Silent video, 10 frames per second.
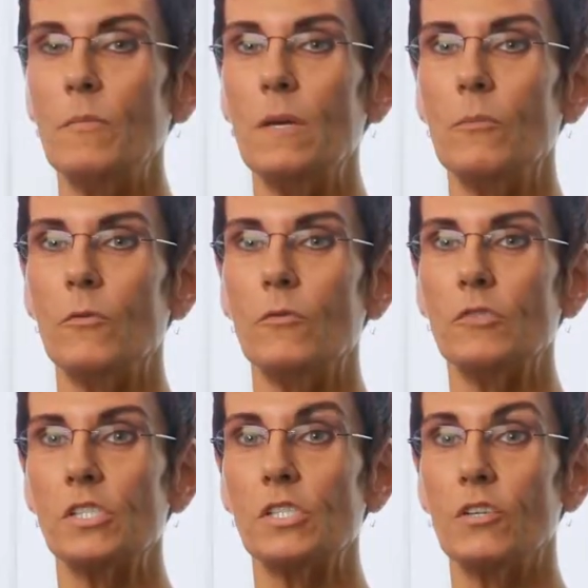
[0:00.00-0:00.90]
people
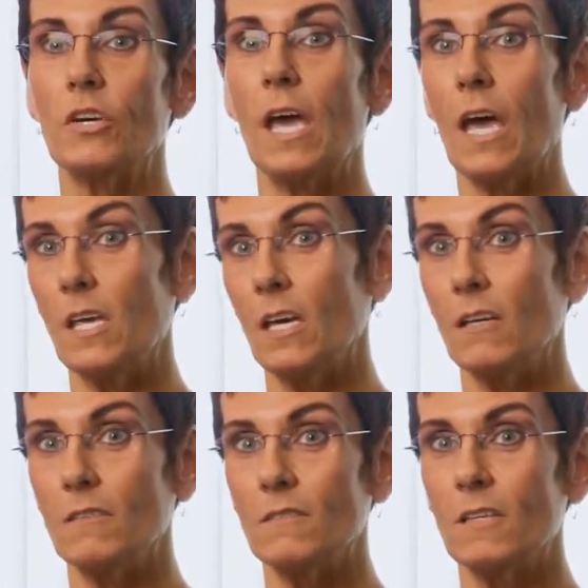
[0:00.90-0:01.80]
just look at
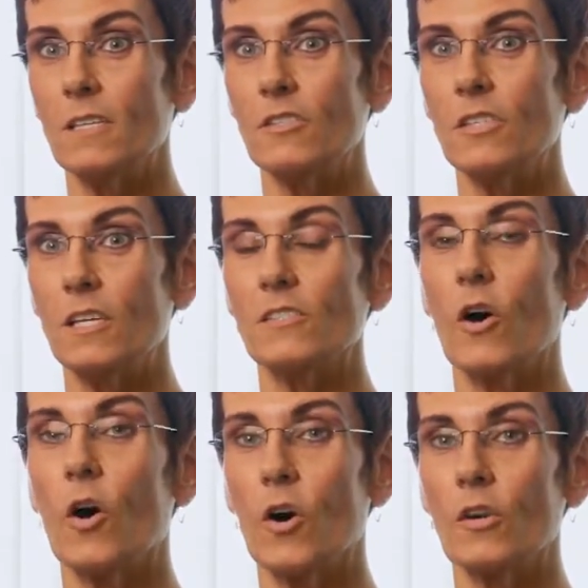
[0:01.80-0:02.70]
you. It's a
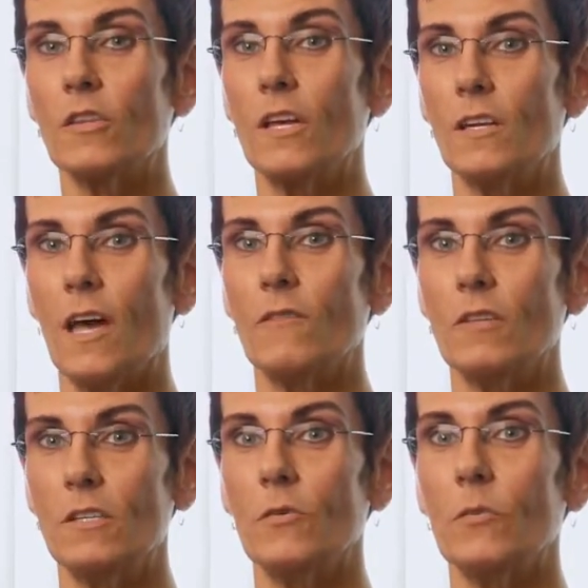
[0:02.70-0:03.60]
hard thing to have to deal